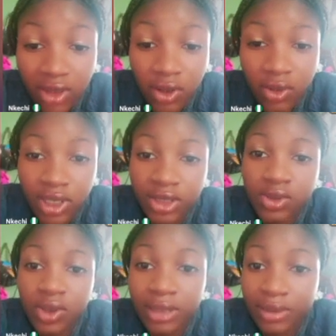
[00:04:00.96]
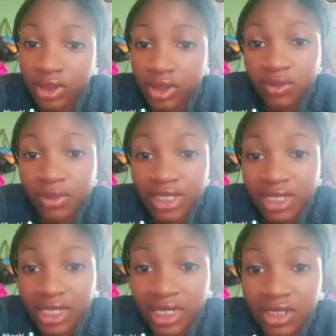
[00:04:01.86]
Okay, so I'm actually doing my task
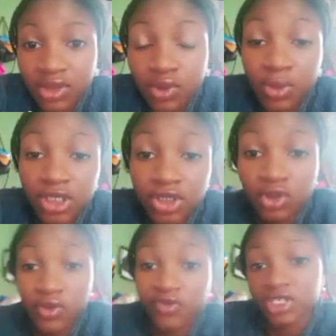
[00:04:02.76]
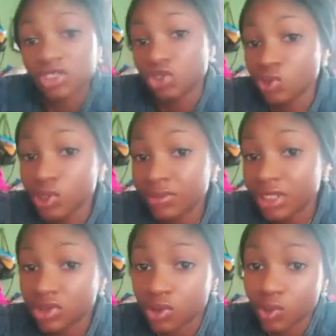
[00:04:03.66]
like this. So you make sure your face is showing, make
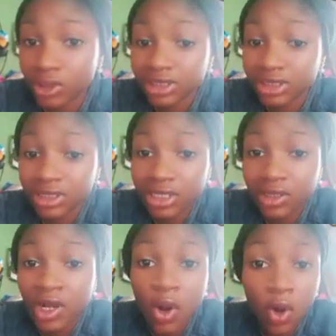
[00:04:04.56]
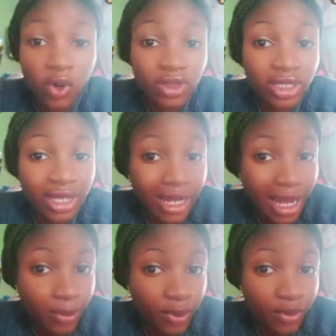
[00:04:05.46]
sure you are seen on the app.
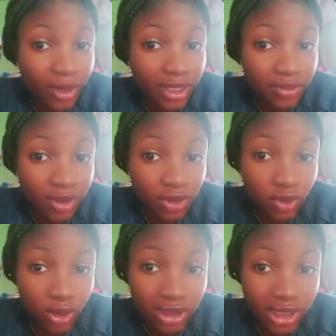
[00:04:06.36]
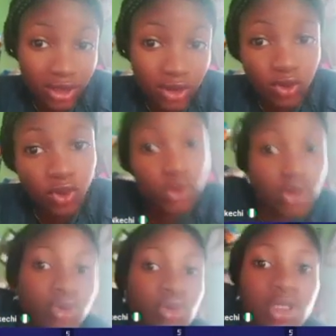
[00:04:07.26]
All right, make sure you are seen. You don't
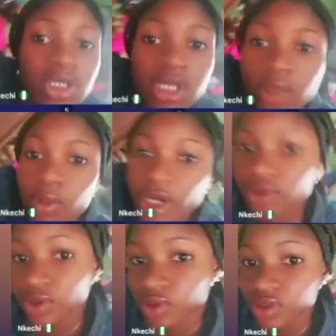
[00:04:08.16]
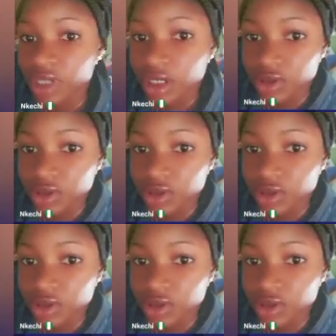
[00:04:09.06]
sleep while doing your tasks.